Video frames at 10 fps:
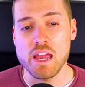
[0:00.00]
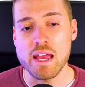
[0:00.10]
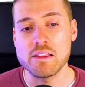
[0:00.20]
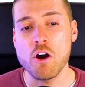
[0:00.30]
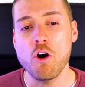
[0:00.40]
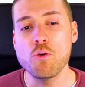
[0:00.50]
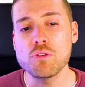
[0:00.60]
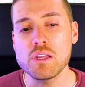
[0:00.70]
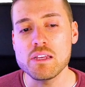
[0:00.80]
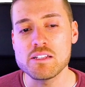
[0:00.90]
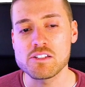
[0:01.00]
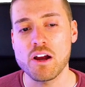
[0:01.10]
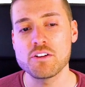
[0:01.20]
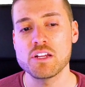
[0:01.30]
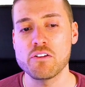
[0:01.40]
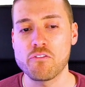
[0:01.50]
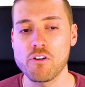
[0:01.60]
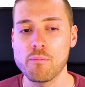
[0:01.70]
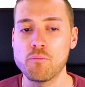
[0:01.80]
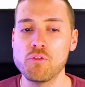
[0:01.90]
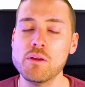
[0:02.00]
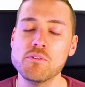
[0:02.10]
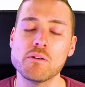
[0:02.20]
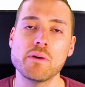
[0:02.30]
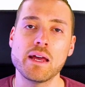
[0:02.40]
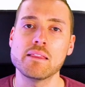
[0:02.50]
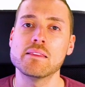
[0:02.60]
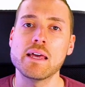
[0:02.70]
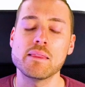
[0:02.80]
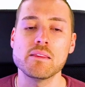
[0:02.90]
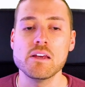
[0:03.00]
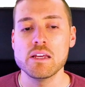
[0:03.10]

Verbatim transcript: and only starting from premium and then